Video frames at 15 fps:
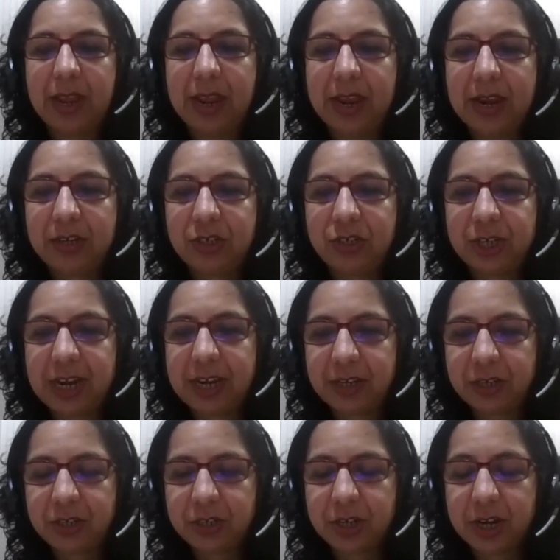It
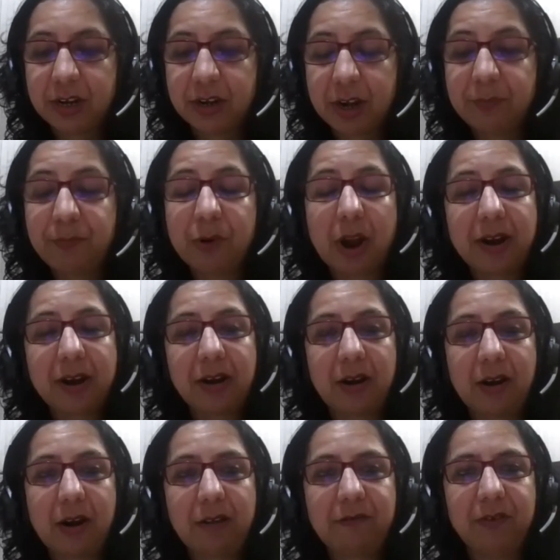changed, it brought in a
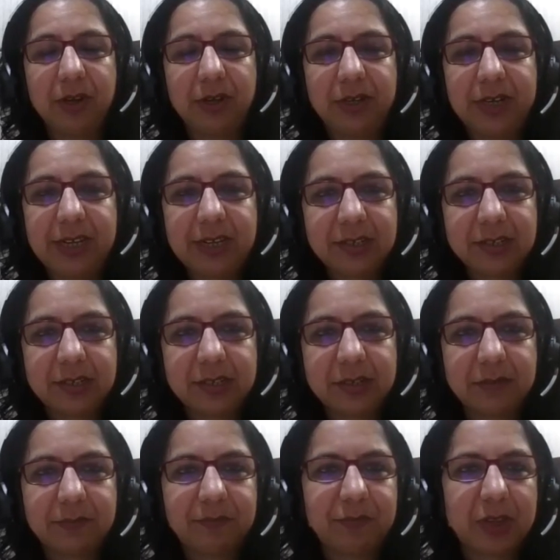lot of learnings,
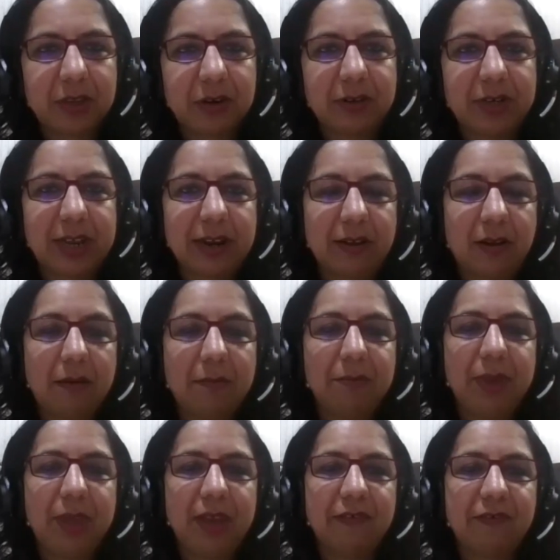telecom
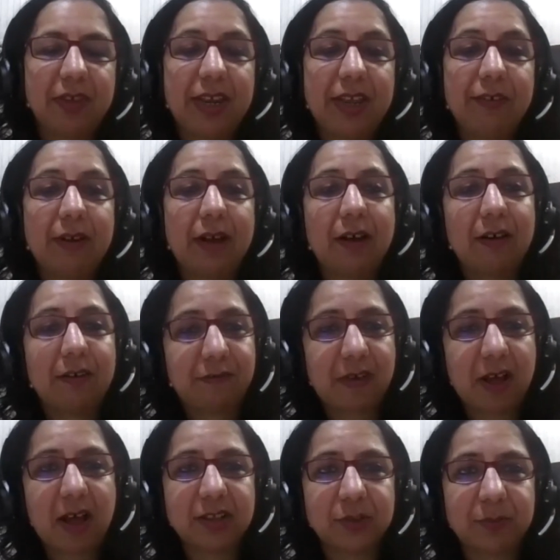being a very
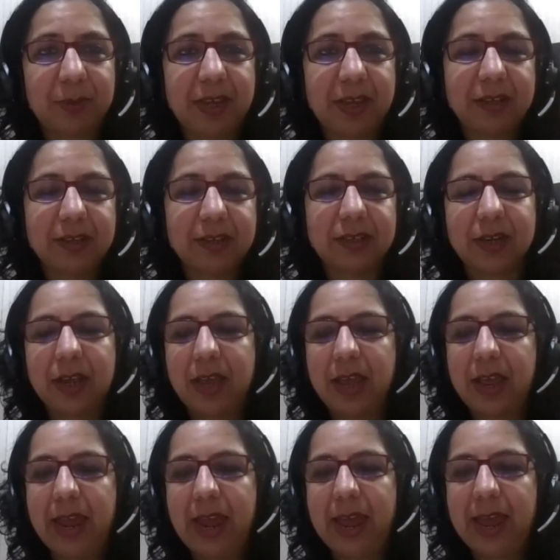fast paced
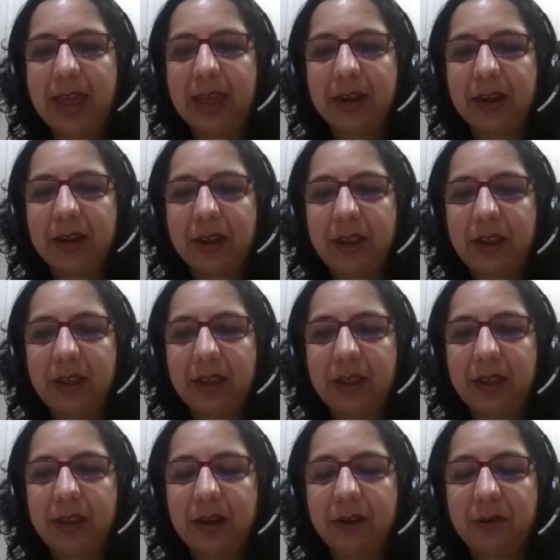and,
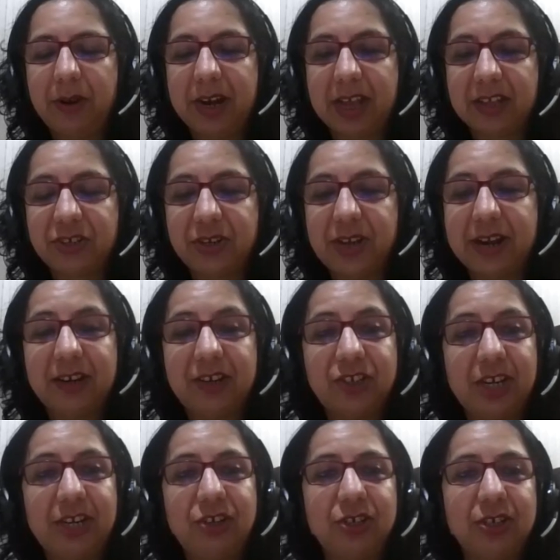industry, and it
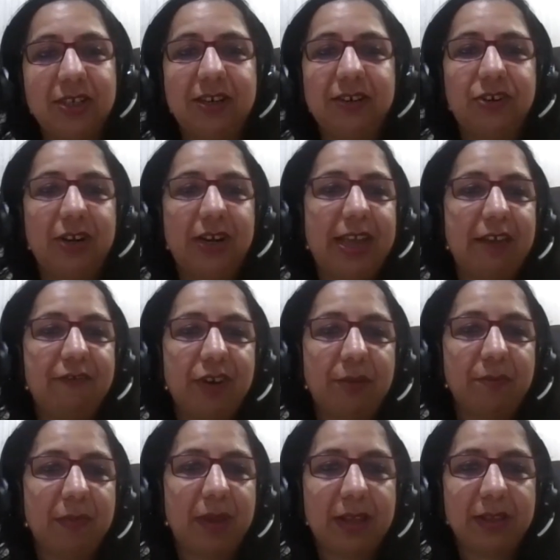changes literally every
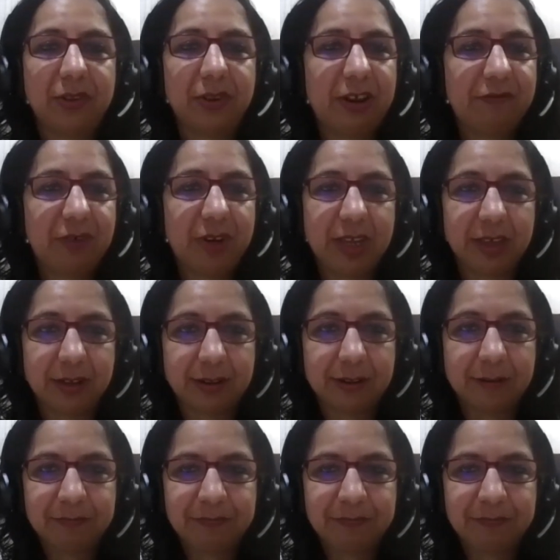month or every year.